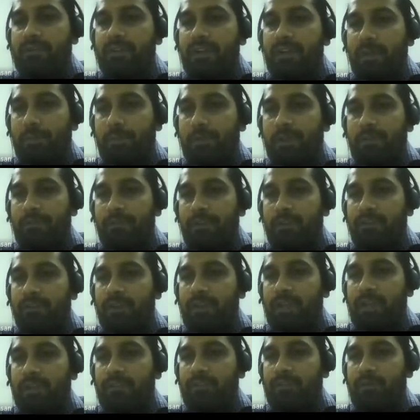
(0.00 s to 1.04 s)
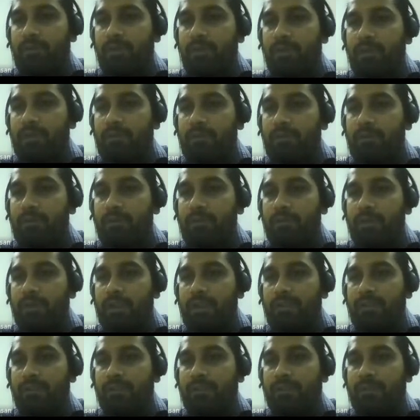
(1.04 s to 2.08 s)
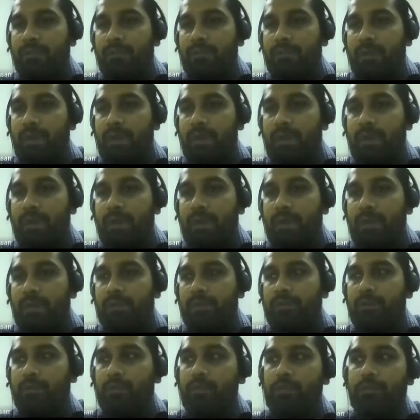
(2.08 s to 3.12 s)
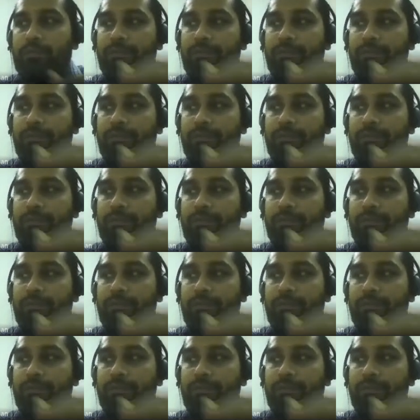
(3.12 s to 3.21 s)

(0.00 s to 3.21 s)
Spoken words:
word prefetching, as you all know, is to